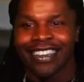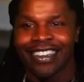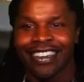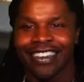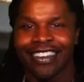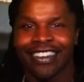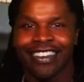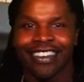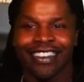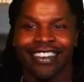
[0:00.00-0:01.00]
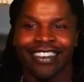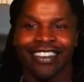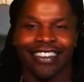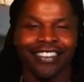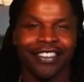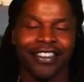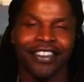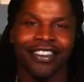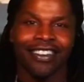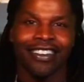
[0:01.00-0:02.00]

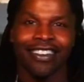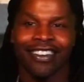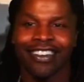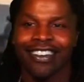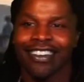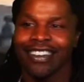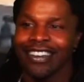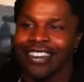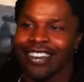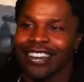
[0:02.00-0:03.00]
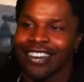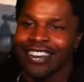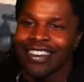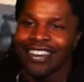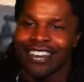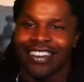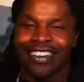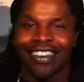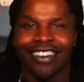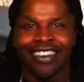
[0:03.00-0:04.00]

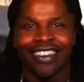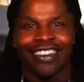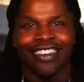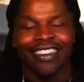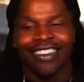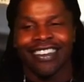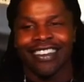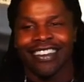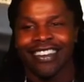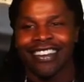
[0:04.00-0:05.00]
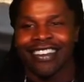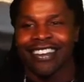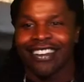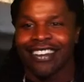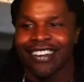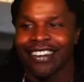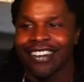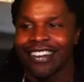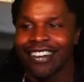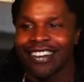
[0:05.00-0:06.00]

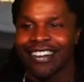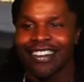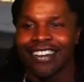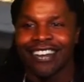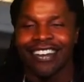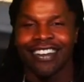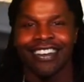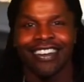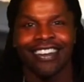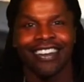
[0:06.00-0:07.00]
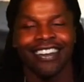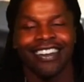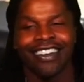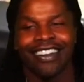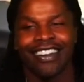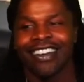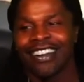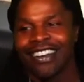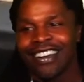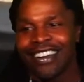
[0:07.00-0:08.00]
This person isn't speaking.